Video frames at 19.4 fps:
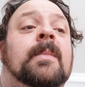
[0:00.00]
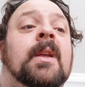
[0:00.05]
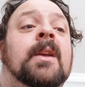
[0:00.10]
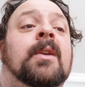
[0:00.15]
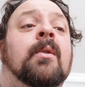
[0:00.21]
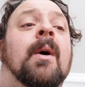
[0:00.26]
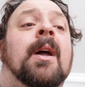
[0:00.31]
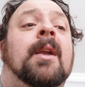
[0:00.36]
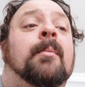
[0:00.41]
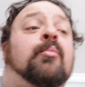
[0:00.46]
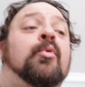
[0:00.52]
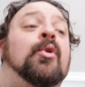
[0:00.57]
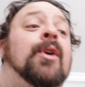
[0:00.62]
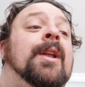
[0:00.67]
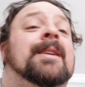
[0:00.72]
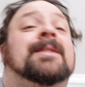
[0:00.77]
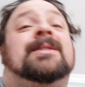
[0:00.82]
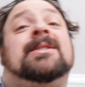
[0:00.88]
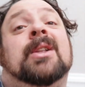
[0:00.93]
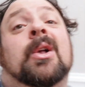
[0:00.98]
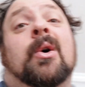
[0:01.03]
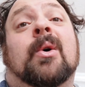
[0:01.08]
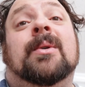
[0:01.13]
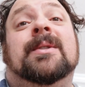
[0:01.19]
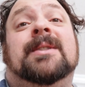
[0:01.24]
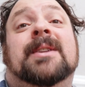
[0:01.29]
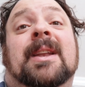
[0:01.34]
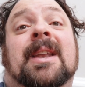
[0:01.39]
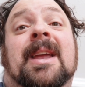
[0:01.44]
you want to print as slow
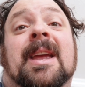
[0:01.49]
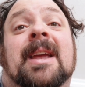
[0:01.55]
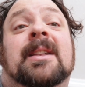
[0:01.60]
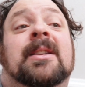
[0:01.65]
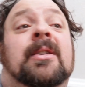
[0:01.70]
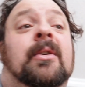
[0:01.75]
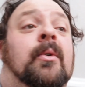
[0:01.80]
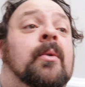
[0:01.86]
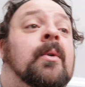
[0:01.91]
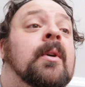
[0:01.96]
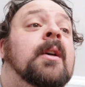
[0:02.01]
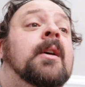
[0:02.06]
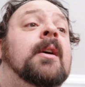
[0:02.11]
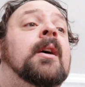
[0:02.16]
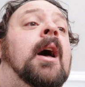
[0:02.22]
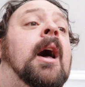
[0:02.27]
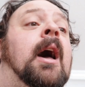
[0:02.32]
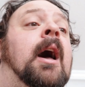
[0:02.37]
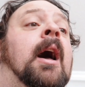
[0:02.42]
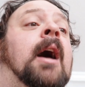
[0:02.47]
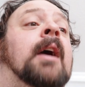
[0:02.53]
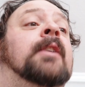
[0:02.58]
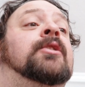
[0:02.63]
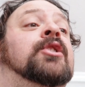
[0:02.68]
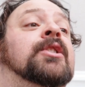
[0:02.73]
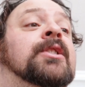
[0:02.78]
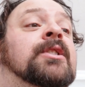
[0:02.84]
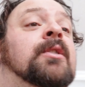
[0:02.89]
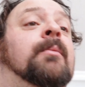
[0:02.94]
as you need to, uh,
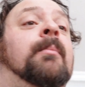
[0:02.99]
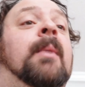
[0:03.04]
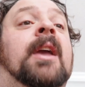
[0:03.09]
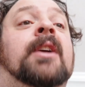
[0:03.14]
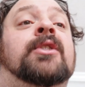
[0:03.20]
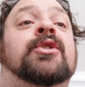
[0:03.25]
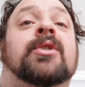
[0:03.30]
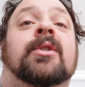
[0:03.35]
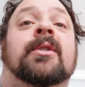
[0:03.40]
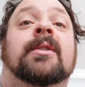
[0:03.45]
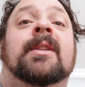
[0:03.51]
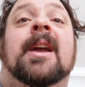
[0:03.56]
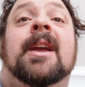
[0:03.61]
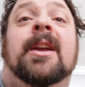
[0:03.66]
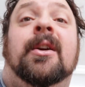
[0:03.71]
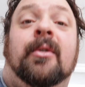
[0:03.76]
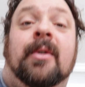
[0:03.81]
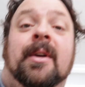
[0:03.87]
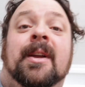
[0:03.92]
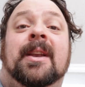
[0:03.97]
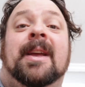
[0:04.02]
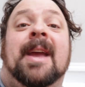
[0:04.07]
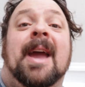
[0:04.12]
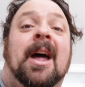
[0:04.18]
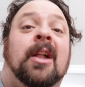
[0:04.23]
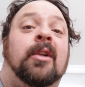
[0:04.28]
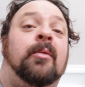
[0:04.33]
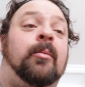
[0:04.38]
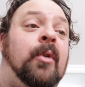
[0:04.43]
just to make sure that you're in
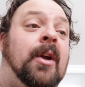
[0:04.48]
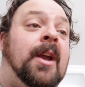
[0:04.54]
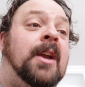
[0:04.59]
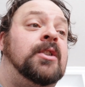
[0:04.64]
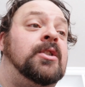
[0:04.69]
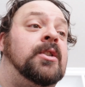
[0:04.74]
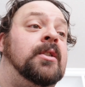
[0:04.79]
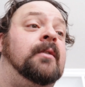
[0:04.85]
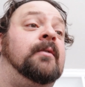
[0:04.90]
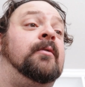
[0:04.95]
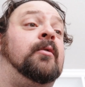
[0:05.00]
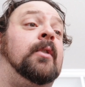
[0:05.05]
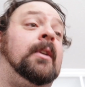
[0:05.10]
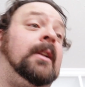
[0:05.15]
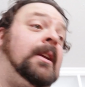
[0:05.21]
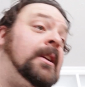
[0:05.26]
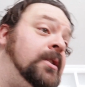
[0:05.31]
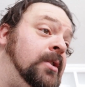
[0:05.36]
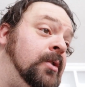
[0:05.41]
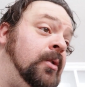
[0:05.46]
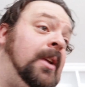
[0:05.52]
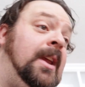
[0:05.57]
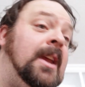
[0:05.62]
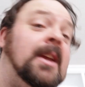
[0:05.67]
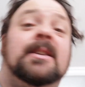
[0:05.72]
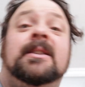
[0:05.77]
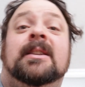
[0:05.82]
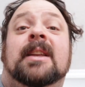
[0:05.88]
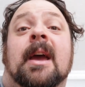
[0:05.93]
calibration for at least your
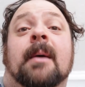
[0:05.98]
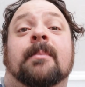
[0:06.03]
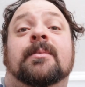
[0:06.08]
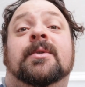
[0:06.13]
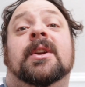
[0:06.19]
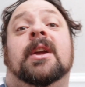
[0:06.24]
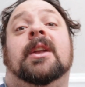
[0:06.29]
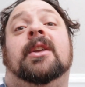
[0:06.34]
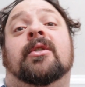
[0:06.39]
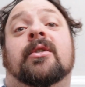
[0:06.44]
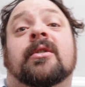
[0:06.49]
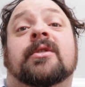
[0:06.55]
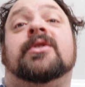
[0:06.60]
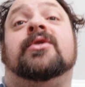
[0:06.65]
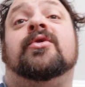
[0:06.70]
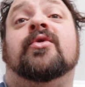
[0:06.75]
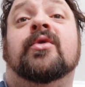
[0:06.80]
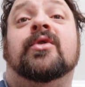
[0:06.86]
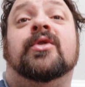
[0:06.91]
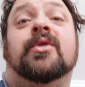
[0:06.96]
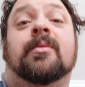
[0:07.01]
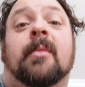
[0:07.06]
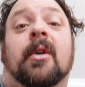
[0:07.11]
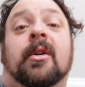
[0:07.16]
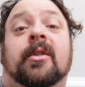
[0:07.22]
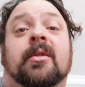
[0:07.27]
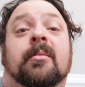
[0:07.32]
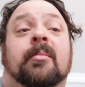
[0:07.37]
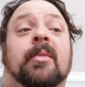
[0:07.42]
E-steps and your extrusion
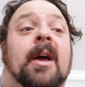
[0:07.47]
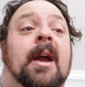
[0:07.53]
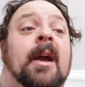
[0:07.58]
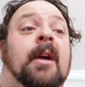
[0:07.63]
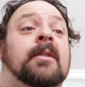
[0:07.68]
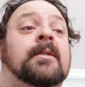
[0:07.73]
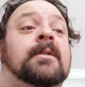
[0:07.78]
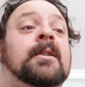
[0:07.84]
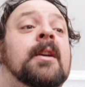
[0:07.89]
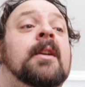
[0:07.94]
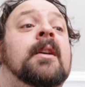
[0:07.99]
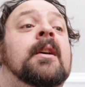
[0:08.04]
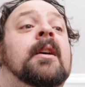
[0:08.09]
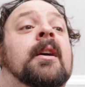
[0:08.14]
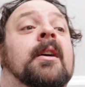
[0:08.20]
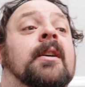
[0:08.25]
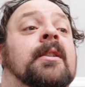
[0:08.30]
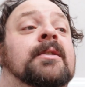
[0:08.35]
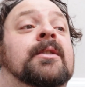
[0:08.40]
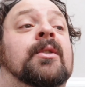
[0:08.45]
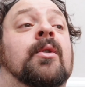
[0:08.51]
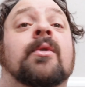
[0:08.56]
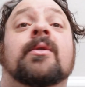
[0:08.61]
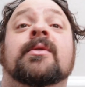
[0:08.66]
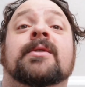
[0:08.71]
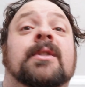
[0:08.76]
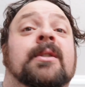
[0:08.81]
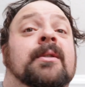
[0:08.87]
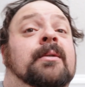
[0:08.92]
multipliers, because
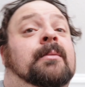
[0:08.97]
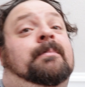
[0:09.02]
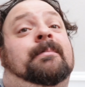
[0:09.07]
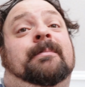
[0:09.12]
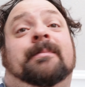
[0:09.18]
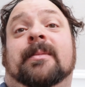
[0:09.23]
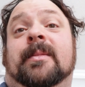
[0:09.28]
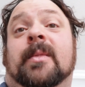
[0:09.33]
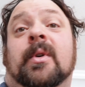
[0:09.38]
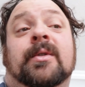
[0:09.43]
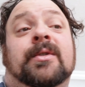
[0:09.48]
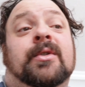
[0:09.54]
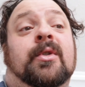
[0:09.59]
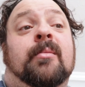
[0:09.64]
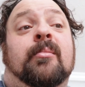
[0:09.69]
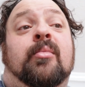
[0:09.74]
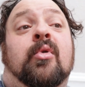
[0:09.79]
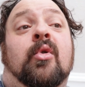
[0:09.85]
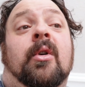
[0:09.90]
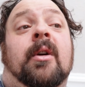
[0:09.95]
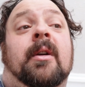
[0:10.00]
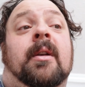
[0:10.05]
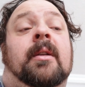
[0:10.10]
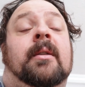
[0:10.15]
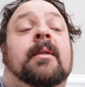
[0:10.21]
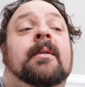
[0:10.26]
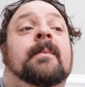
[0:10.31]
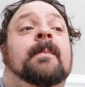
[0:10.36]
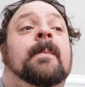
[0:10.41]
those those are
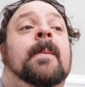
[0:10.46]
important.